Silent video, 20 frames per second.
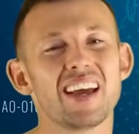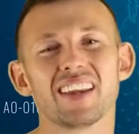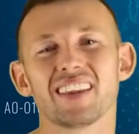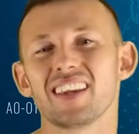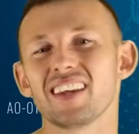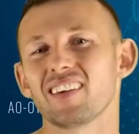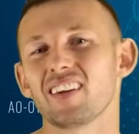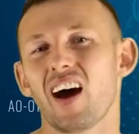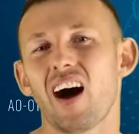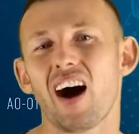
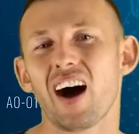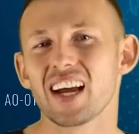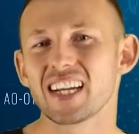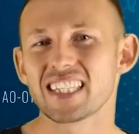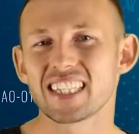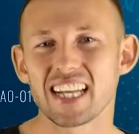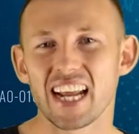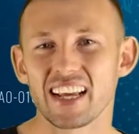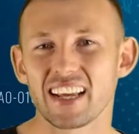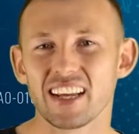This
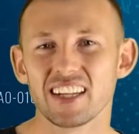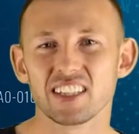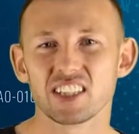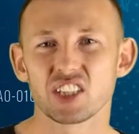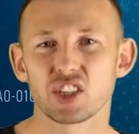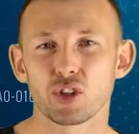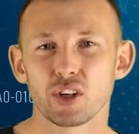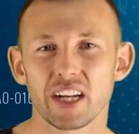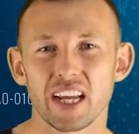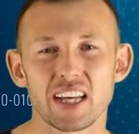high-stake
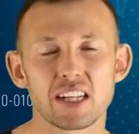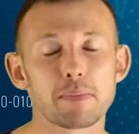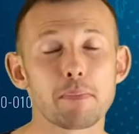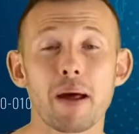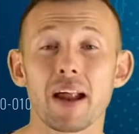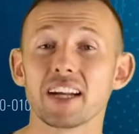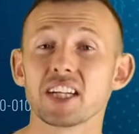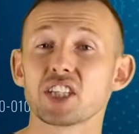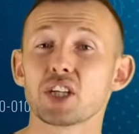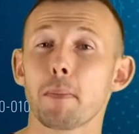industry has
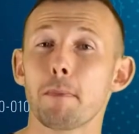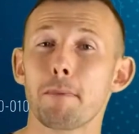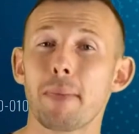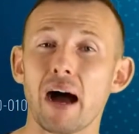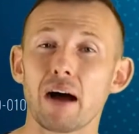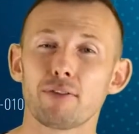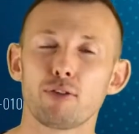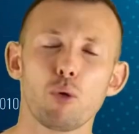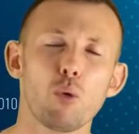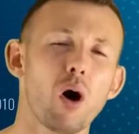managed to
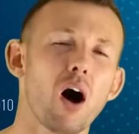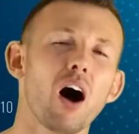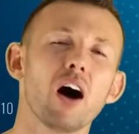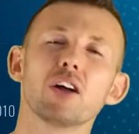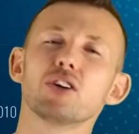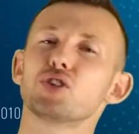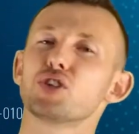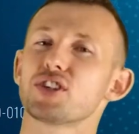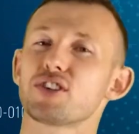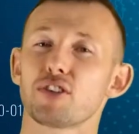baffle
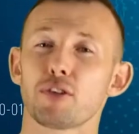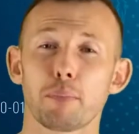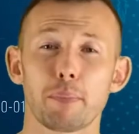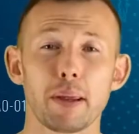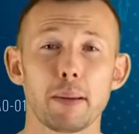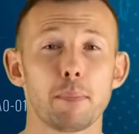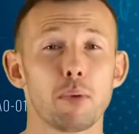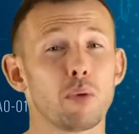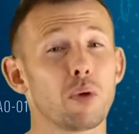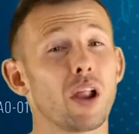hundreds of
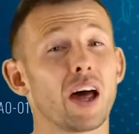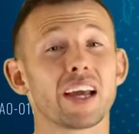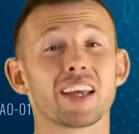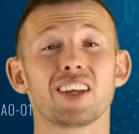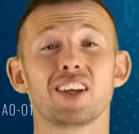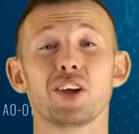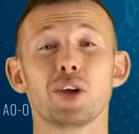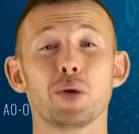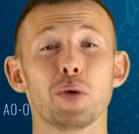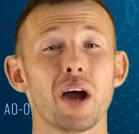people
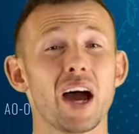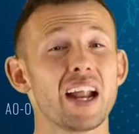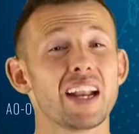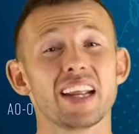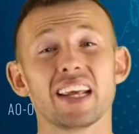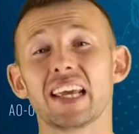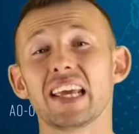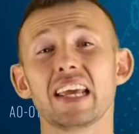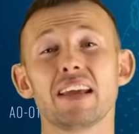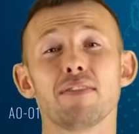like you and
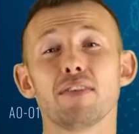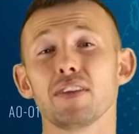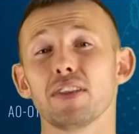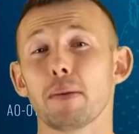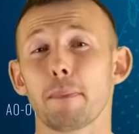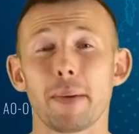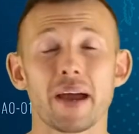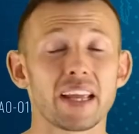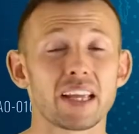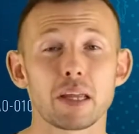even the
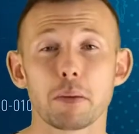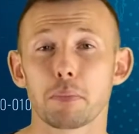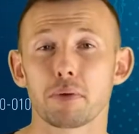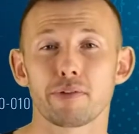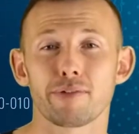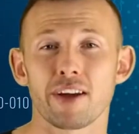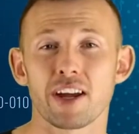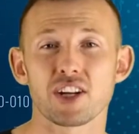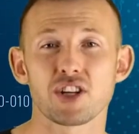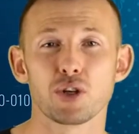banking
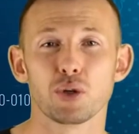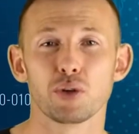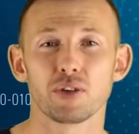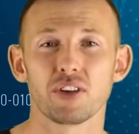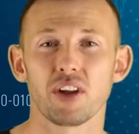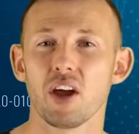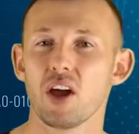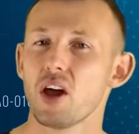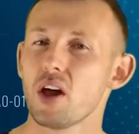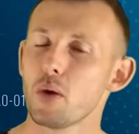professionals
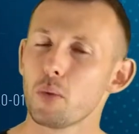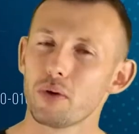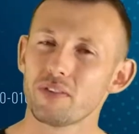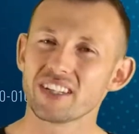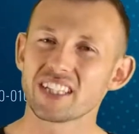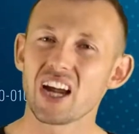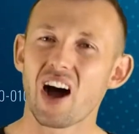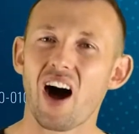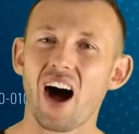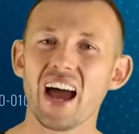with
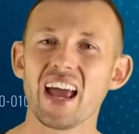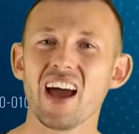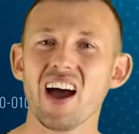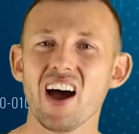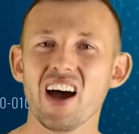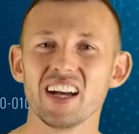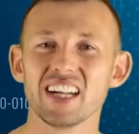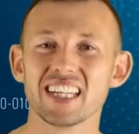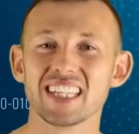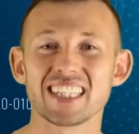its high
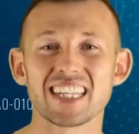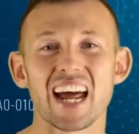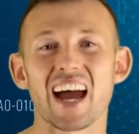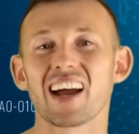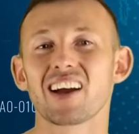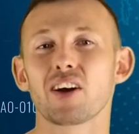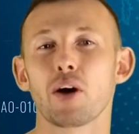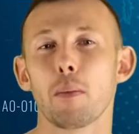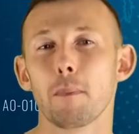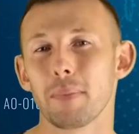earnings
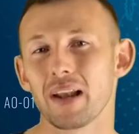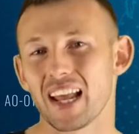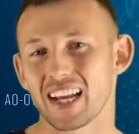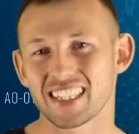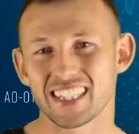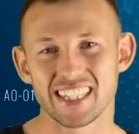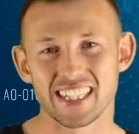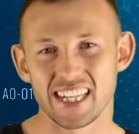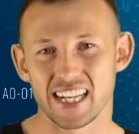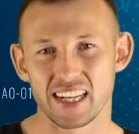and
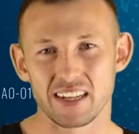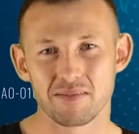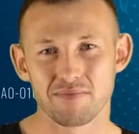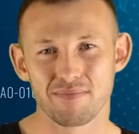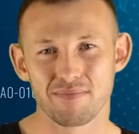complexity.